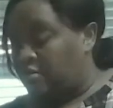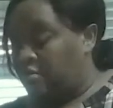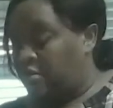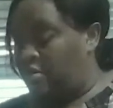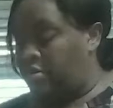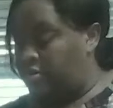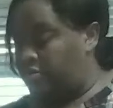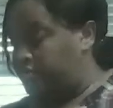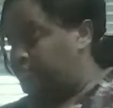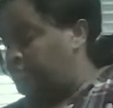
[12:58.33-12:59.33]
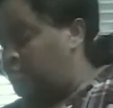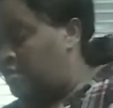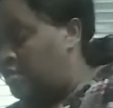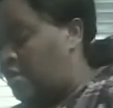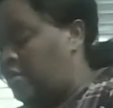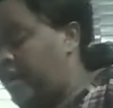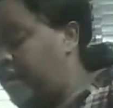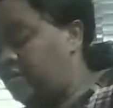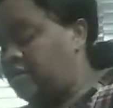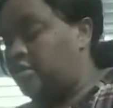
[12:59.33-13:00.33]
Woo!
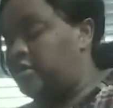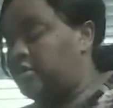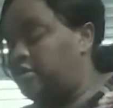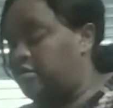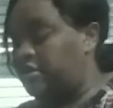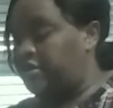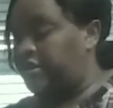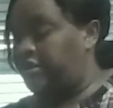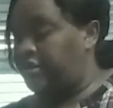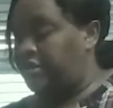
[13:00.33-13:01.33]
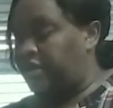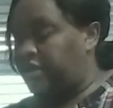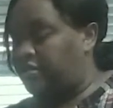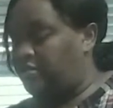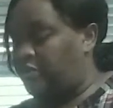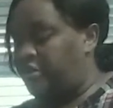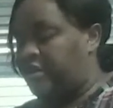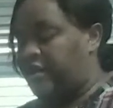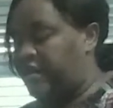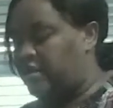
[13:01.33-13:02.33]
Okay, so it's still continuing to thicken. We're
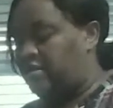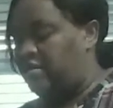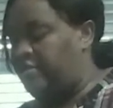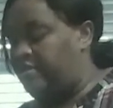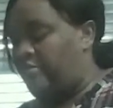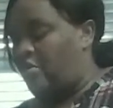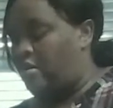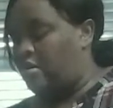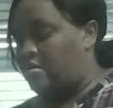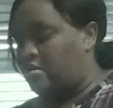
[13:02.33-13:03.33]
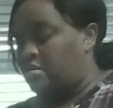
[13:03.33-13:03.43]
going to add a little bit more